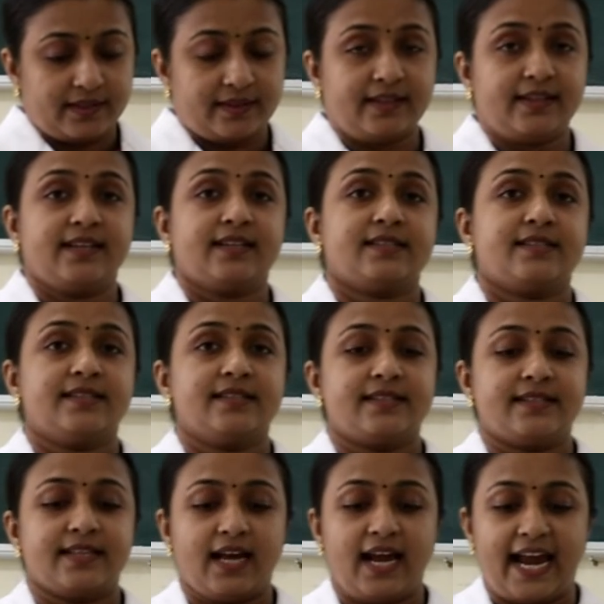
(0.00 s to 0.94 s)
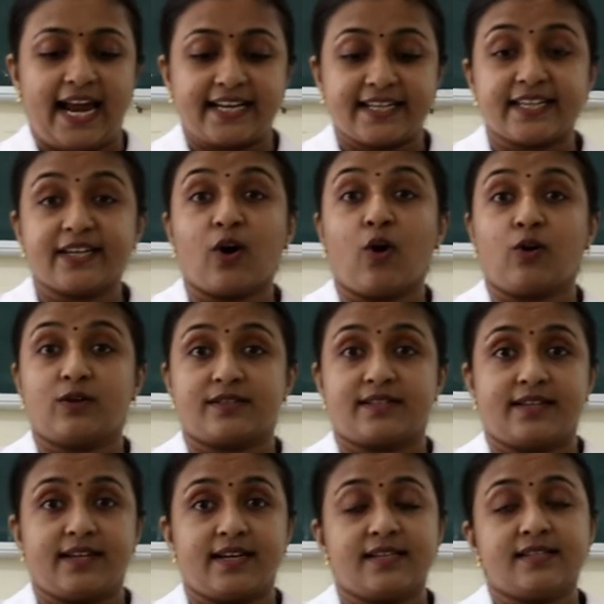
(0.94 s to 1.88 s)
The next is the
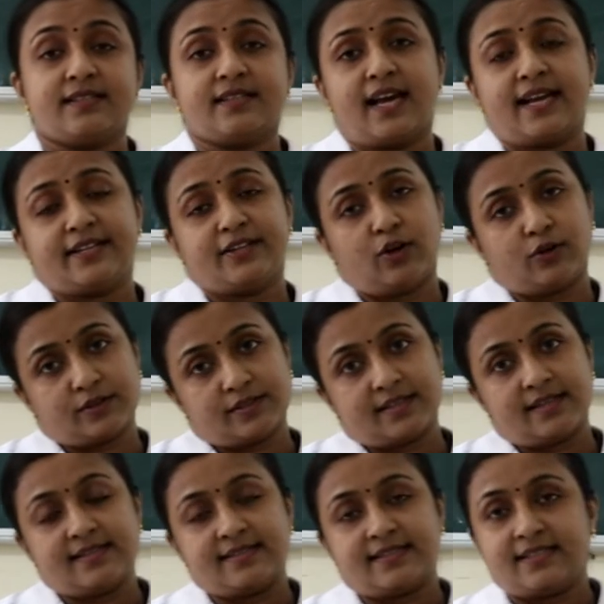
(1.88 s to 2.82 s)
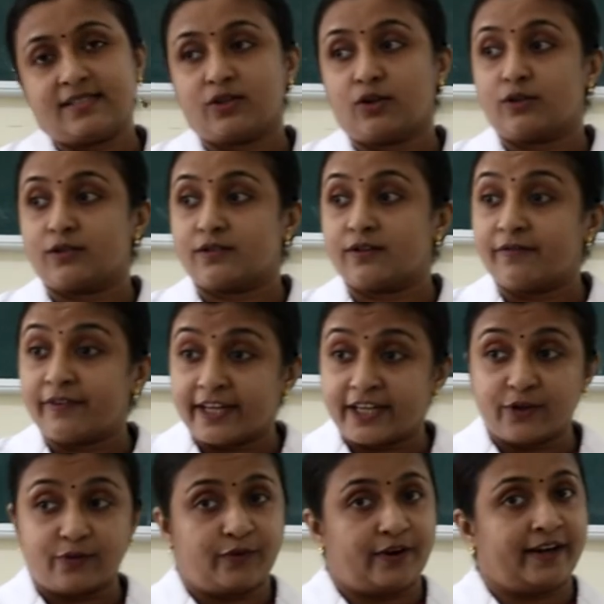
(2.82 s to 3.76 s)
antioxidants. Antioxidants is also
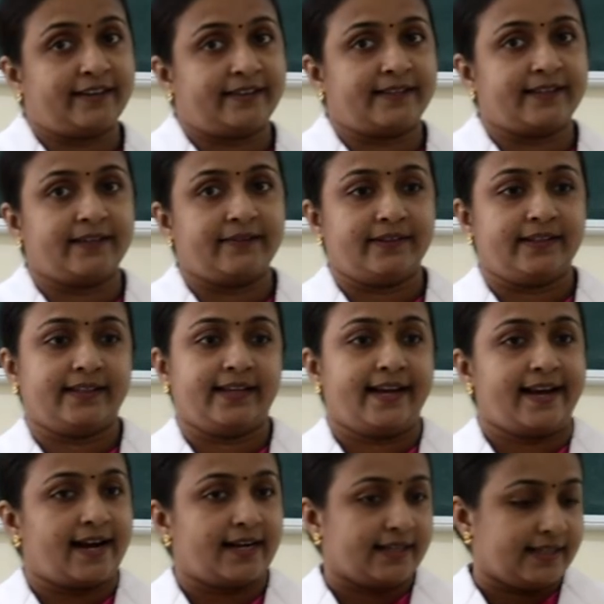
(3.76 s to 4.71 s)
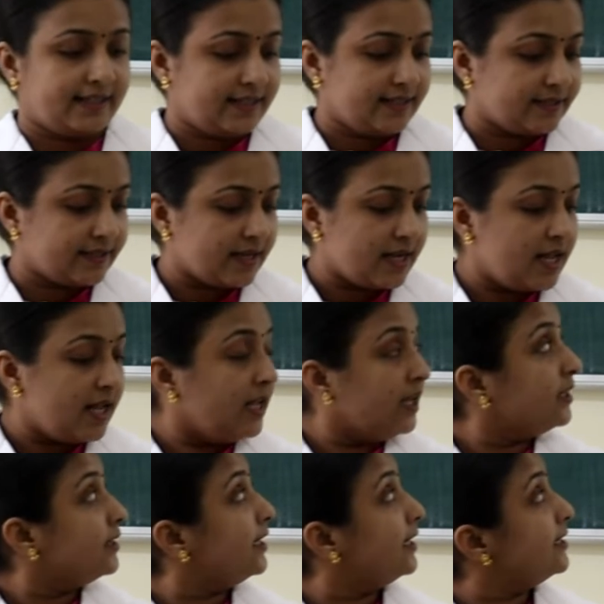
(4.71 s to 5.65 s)
very effective in the ARDS.
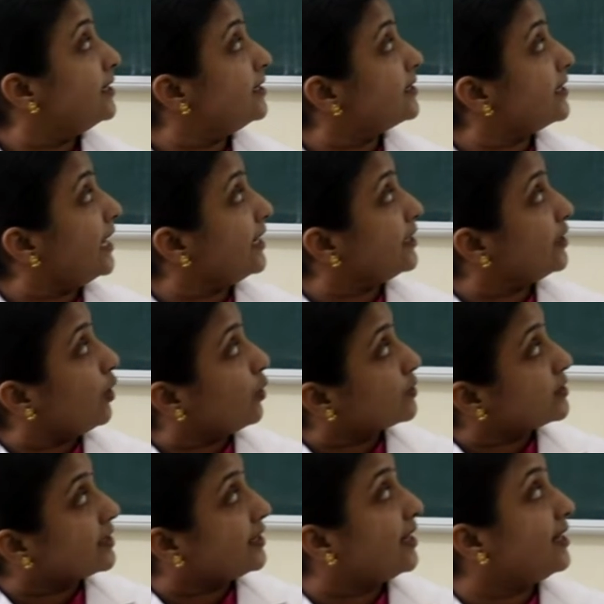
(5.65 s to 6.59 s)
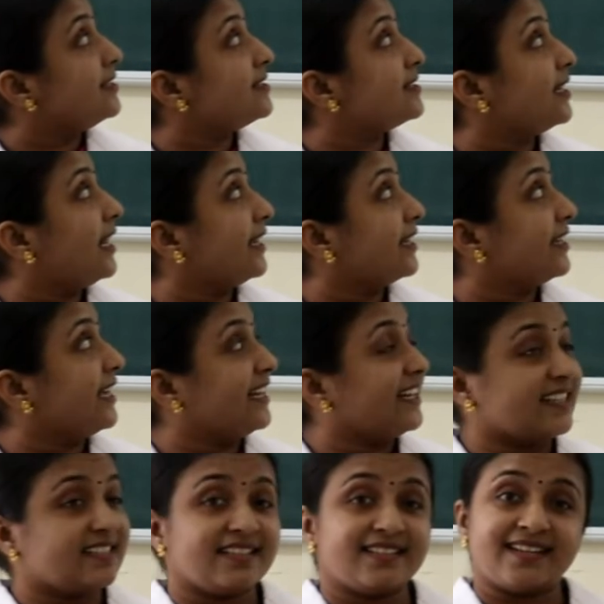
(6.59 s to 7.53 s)
That is antioxidants like
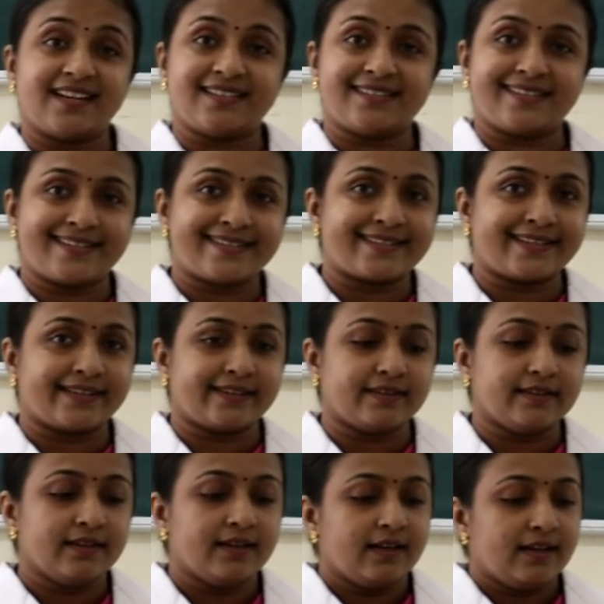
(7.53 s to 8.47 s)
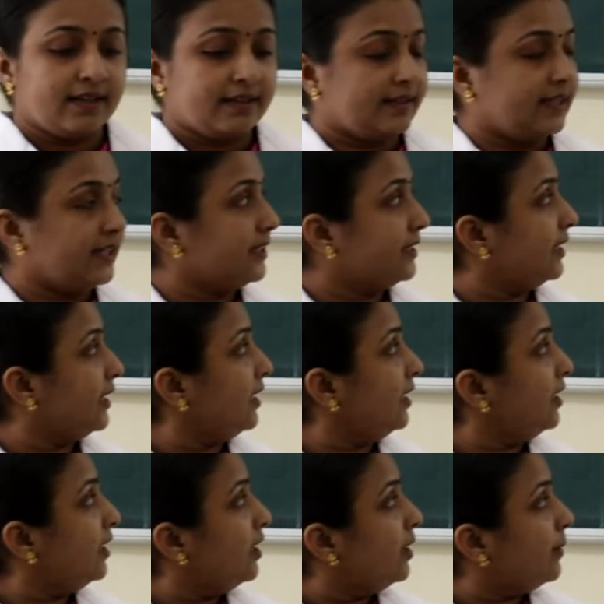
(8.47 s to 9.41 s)
N-acetylcysteine, then the